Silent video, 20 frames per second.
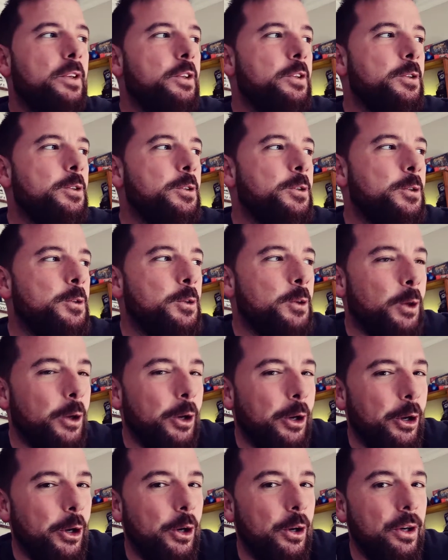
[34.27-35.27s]

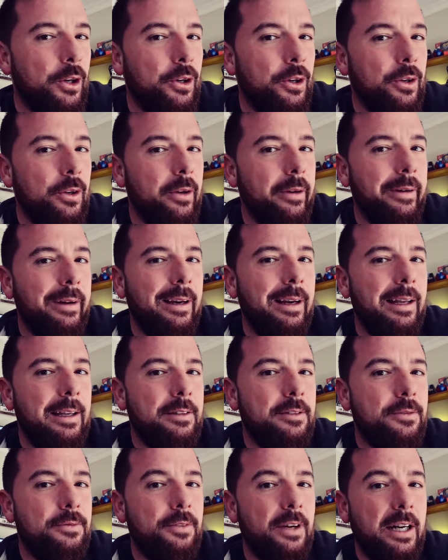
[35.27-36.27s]
So
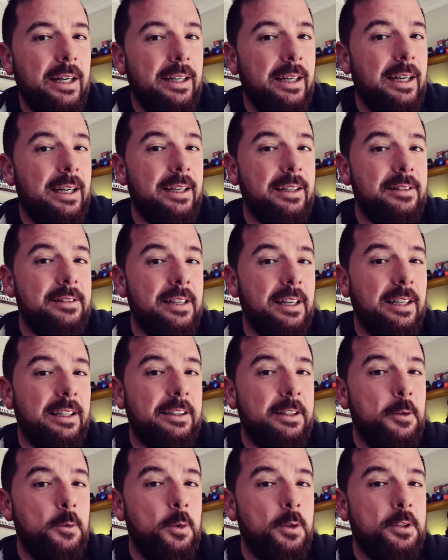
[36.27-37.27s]
let's find out
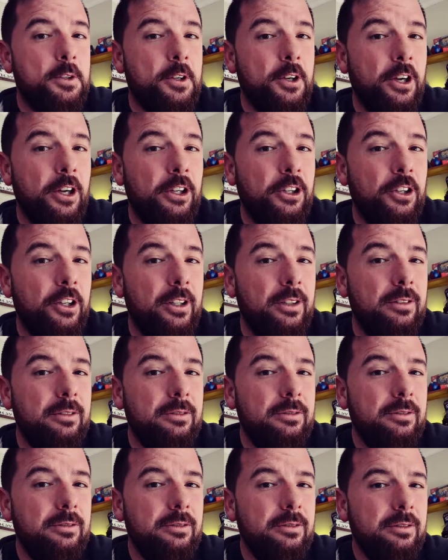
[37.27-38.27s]
exactly what's going
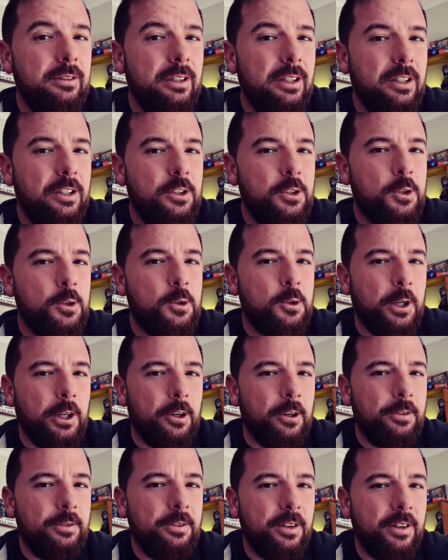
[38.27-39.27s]
on straight
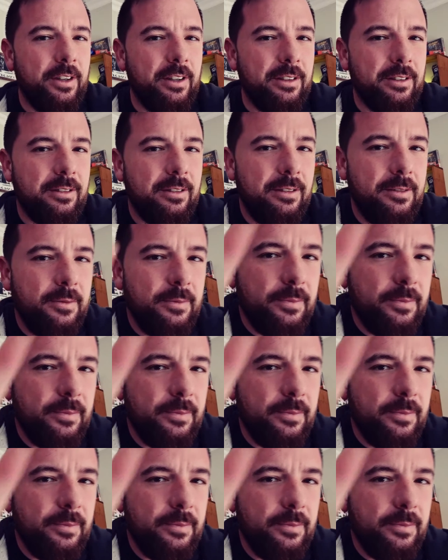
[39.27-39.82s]
after this.